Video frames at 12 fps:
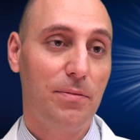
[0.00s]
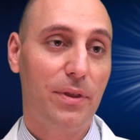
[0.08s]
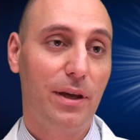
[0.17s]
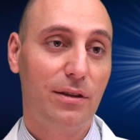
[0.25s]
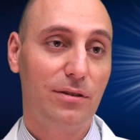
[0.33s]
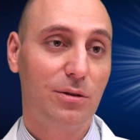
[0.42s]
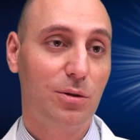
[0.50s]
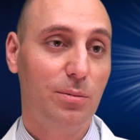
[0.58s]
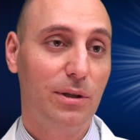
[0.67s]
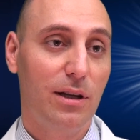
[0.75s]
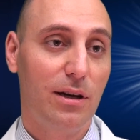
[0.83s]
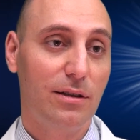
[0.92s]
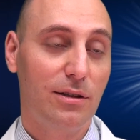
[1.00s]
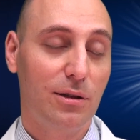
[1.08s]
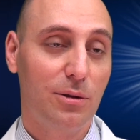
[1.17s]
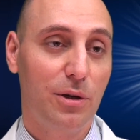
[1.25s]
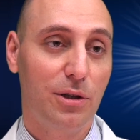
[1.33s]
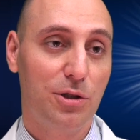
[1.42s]
things that could be done,
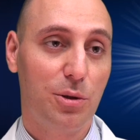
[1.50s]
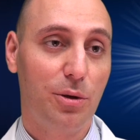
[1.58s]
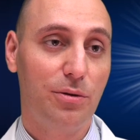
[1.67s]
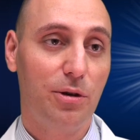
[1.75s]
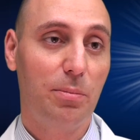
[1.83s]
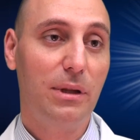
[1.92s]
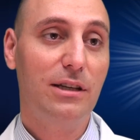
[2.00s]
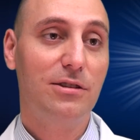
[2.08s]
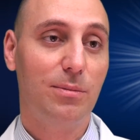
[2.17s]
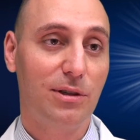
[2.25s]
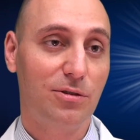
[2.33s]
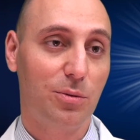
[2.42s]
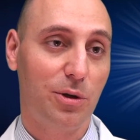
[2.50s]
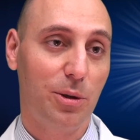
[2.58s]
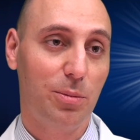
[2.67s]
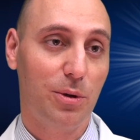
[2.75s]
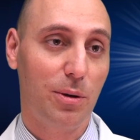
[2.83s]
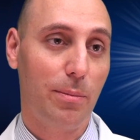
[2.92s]
including joint replacements, where you
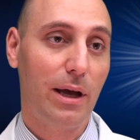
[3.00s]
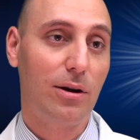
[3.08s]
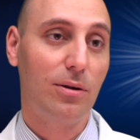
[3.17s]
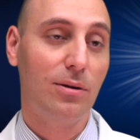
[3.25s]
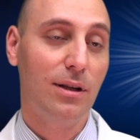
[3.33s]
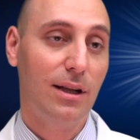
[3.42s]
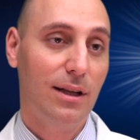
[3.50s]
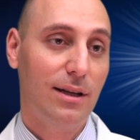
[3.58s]
put a metal